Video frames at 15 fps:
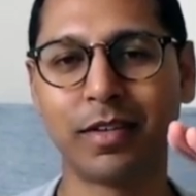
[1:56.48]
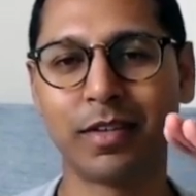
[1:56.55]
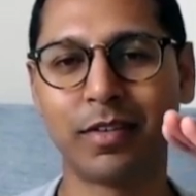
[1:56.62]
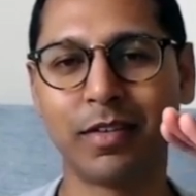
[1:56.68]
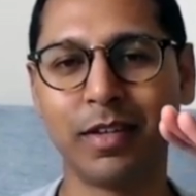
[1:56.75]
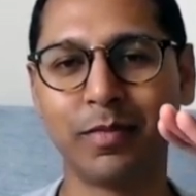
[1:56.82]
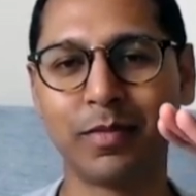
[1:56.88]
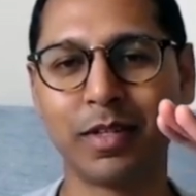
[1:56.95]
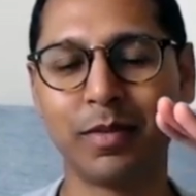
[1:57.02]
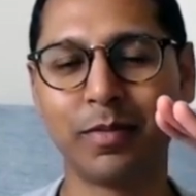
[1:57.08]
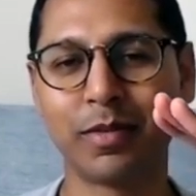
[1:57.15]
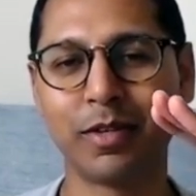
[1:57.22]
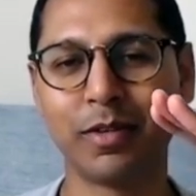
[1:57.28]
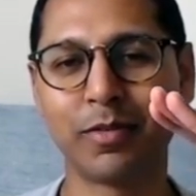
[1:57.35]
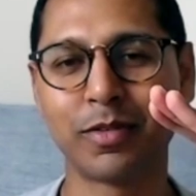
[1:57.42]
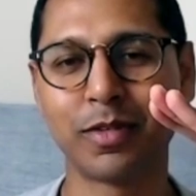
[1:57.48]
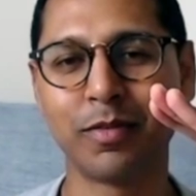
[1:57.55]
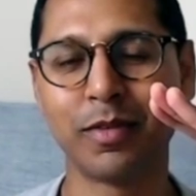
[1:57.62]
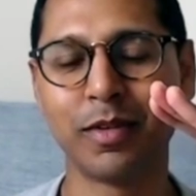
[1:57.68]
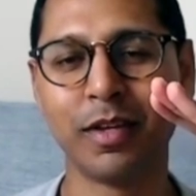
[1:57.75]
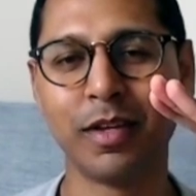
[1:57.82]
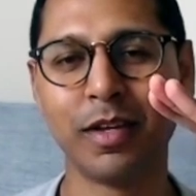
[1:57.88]
creeps up, creeps up.
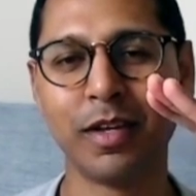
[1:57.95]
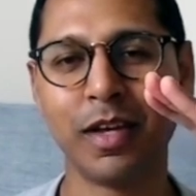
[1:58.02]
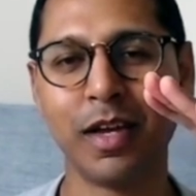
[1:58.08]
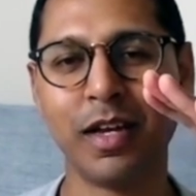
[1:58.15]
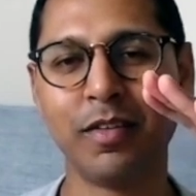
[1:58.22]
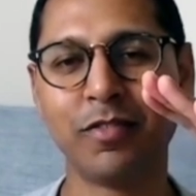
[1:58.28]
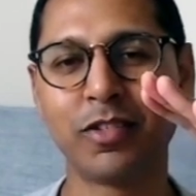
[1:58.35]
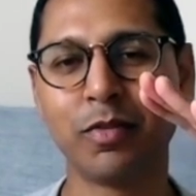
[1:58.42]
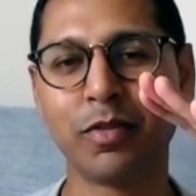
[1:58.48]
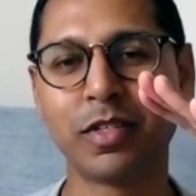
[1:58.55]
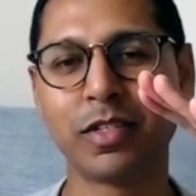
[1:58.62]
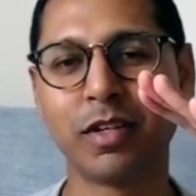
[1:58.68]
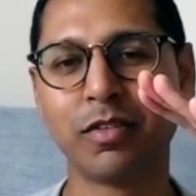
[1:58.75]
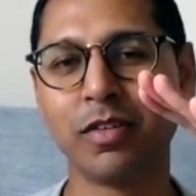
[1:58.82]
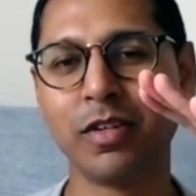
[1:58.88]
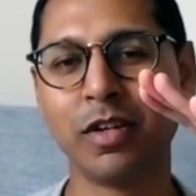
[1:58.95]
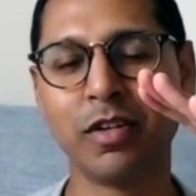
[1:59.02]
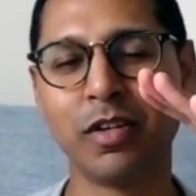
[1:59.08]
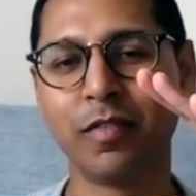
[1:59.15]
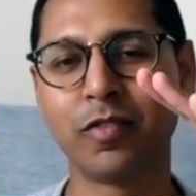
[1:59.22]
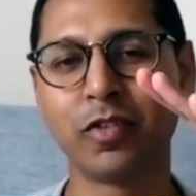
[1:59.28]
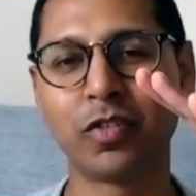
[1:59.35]
And if someone says, oh, you know, you don't
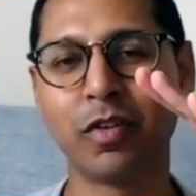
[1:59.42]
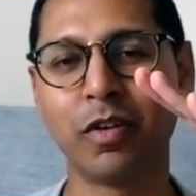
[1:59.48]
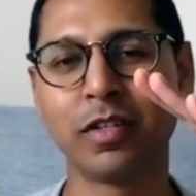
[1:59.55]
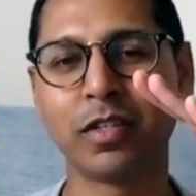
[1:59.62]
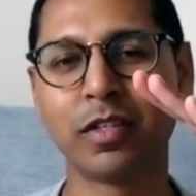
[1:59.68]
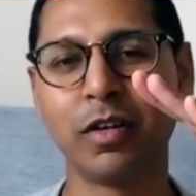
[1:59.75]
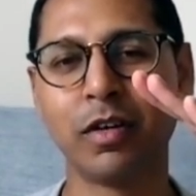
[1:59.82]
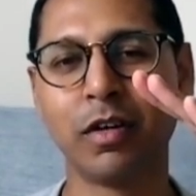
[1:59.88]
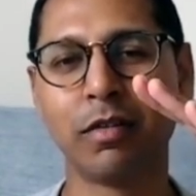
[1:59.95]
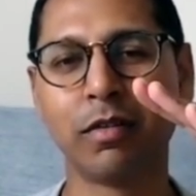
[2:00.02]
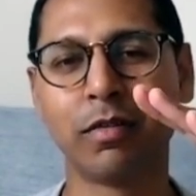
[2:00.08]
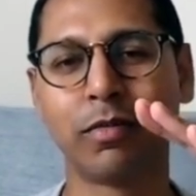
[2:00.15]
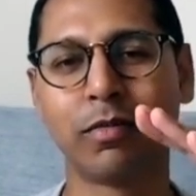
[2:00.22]
have to try, it's like, oh,